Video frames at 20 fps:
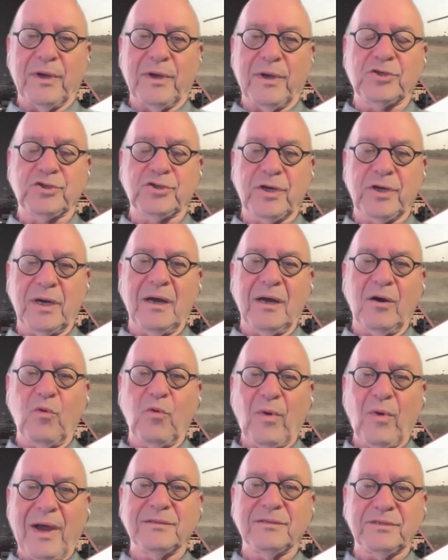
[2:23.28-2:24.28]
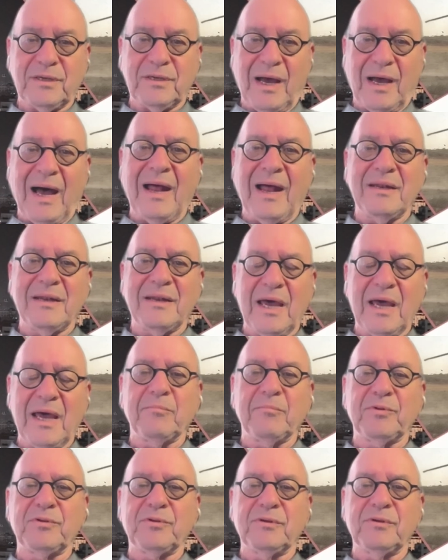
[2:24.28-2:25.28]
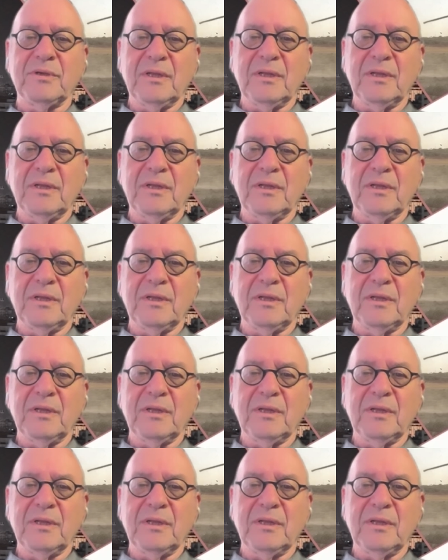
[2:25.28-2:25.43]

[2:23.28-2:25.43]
which went unnamed,